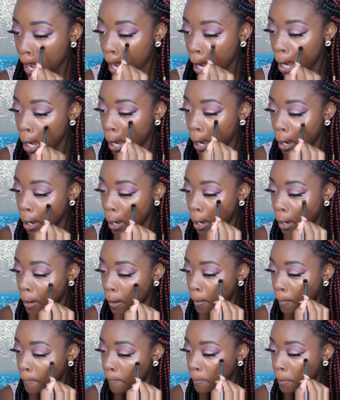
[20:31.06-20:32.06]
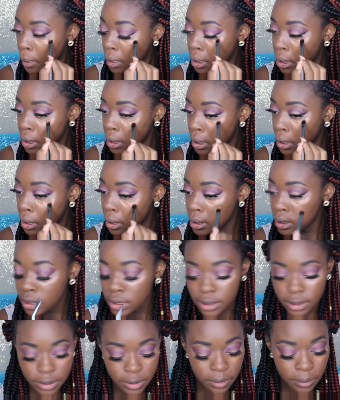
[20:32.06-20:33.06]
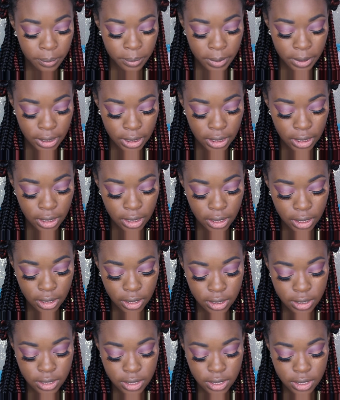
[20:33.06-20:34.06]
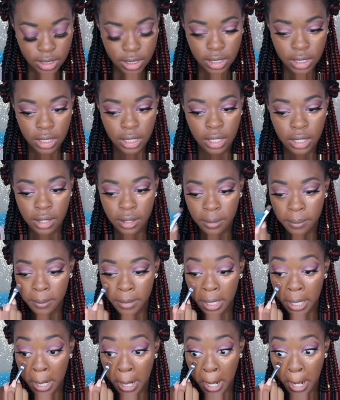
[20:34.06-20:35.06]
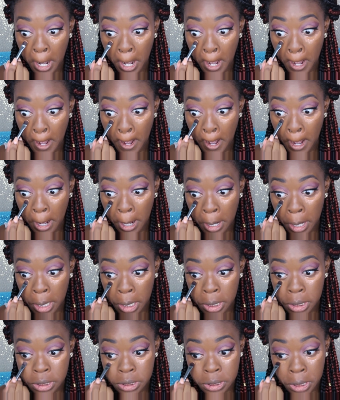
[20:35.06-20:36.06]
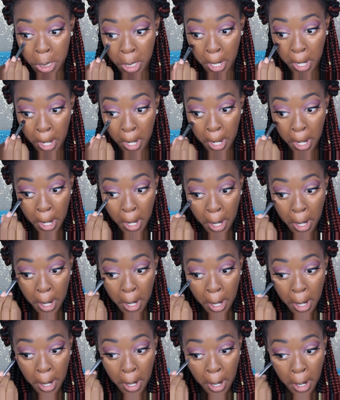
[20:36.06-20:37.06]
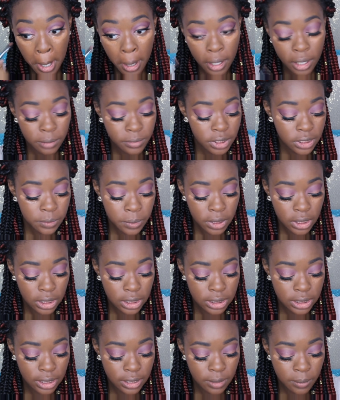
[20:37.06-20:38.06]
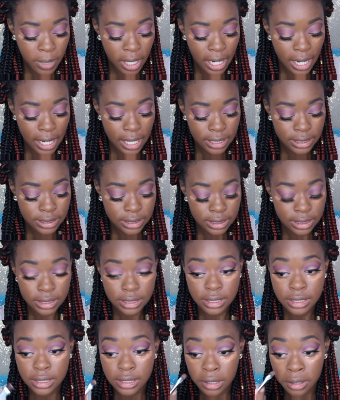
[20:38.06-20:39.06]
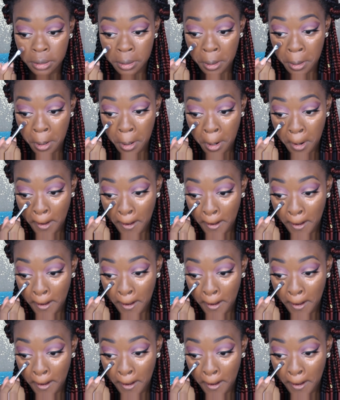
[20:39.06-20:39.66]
and put a little bit underneath my eyes. I'm just putting this under my eyes to conceal